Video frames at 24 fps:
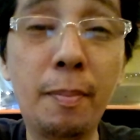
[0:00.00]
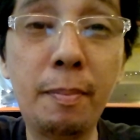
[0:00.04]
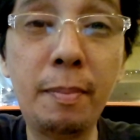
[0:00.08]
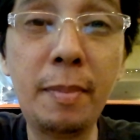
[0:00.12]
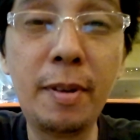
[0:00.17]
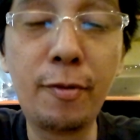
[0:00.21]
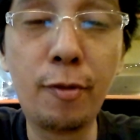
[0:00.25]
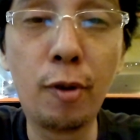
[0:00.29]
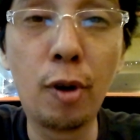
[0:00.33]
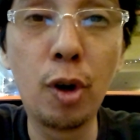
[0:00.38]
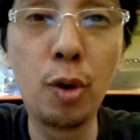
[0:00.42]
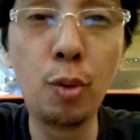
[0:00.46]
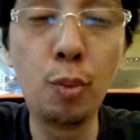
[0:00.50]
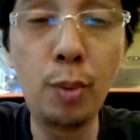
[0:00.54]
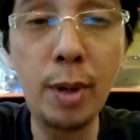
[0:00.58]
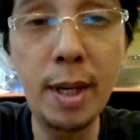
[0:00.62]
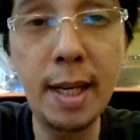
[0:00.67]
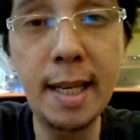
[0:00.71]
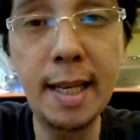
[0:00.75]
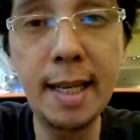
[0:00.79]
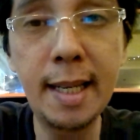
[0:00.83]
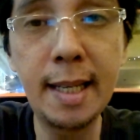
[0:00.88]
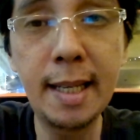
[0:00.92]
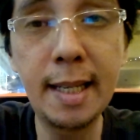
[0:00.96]
Before
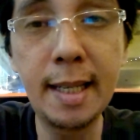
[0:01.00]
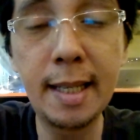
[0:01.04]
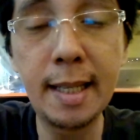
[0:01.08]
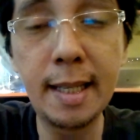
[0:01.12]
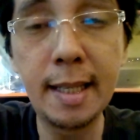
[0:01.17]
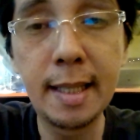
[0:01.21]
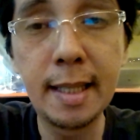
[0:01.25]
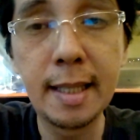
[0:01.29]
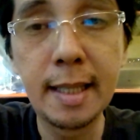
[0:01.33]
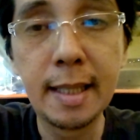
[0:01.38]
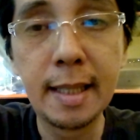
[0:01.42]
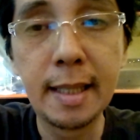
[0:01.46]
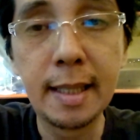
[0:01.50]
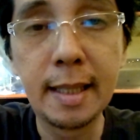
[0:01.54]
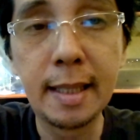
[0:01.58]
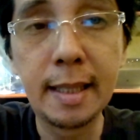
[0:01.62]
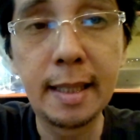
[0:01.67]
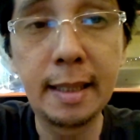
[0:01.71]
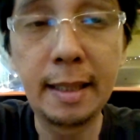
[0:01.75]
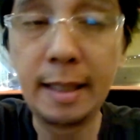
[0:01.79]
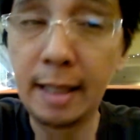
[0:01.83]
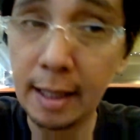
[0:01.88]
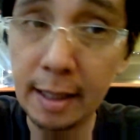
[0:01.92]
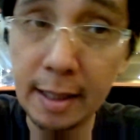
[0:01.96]
we
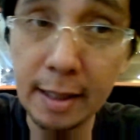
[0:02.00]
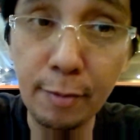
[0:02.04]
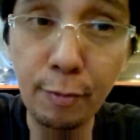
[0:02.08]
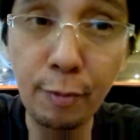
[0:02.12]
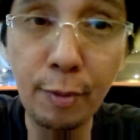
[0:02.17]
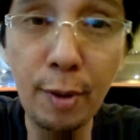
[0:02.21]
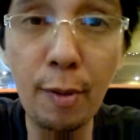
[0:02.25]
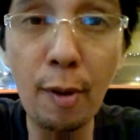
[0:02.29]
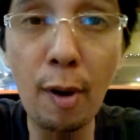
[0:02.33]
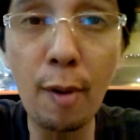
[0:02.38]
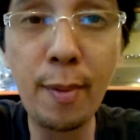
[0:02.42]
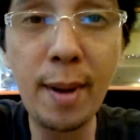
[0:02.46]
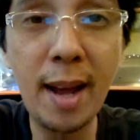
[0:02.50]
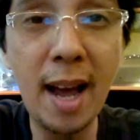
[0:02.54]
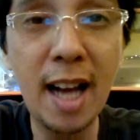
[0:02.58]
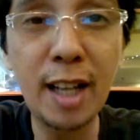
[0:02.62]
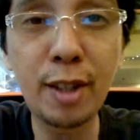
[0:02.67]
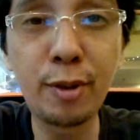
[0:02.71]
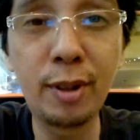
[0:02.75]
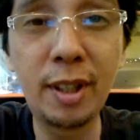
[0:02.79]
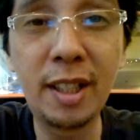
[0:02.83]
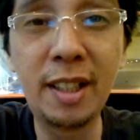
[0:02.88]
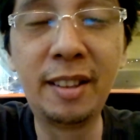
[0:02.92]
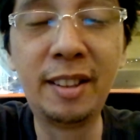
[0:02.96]

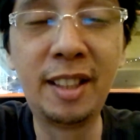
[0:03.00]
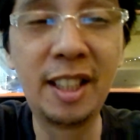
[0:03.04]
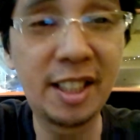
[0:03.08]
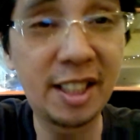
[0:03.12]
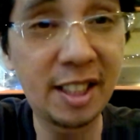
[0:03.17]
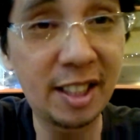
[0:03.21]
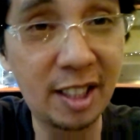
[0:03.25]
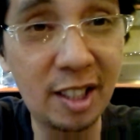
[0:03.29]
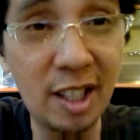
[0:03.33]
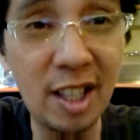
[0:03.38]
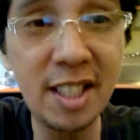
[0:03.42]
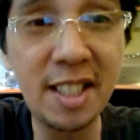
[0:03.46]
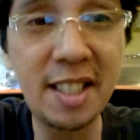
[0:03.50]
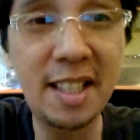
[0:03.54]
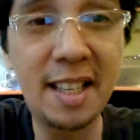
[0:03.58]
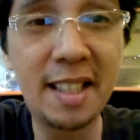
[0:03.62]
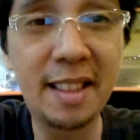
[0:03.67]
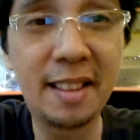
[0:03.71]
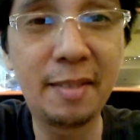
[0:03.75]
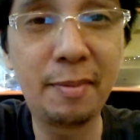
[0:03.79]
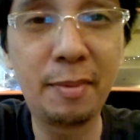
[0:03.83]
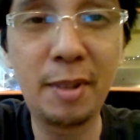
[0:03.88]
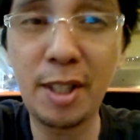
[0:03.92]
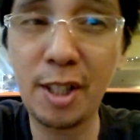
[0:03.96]
actually discuss
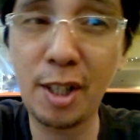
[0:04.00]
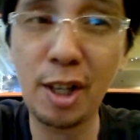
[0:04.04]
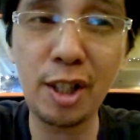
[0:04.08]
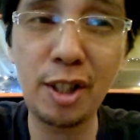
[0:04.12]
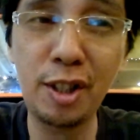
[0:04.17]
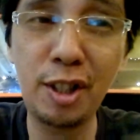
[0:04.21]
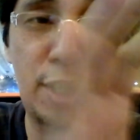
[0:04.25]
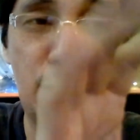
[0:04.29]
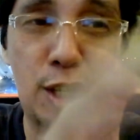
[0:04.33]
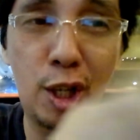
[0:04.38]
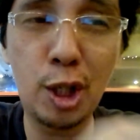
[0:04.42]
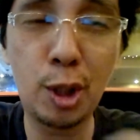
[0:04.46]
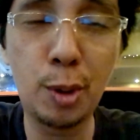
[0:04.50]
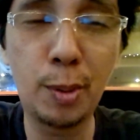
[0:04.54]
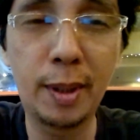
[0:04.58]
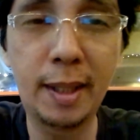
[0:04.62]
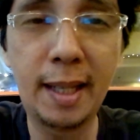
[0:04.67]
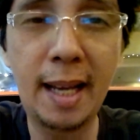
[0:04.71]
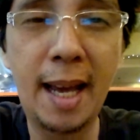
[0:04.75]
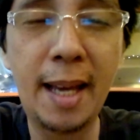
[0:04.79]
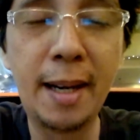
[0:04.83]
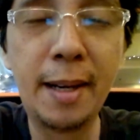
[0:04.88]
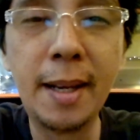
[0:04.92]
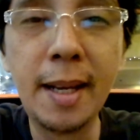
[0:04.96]
the issue at
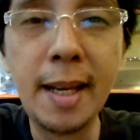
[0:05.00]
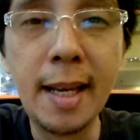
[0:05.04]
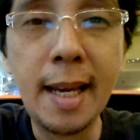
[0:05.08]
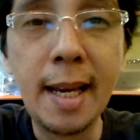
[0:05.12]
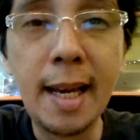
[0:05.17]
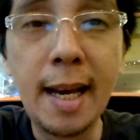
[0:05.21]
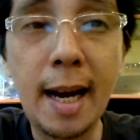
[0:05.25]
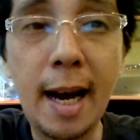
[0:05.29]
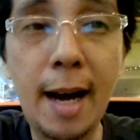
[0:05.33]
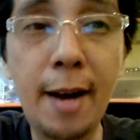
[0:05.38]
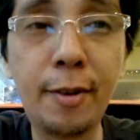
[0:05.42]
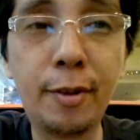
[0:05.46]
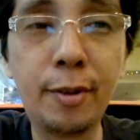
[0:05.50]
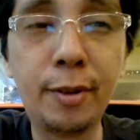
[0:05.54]
hand, I'm